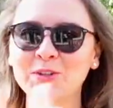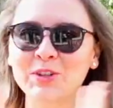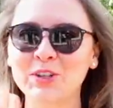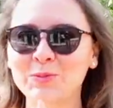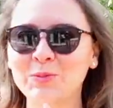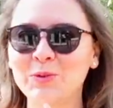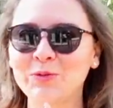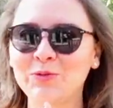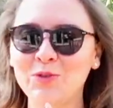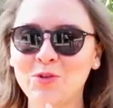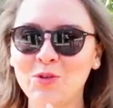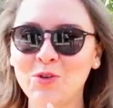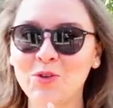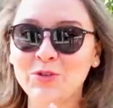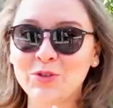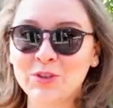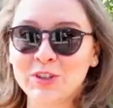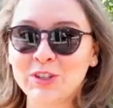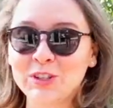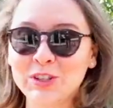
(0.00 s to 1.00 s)
just before
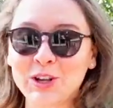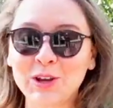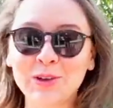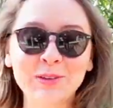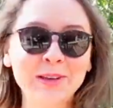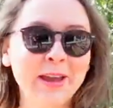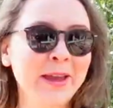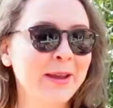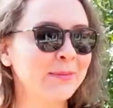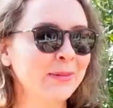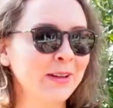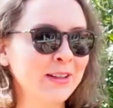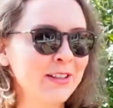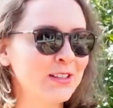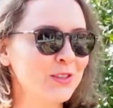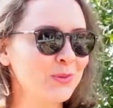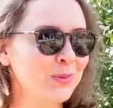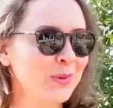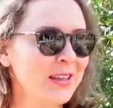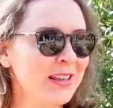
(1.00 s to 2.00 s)
the snow came
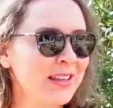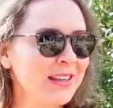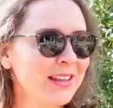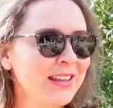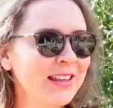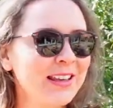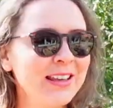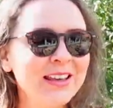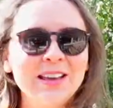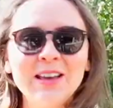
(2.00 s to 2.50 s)
last week.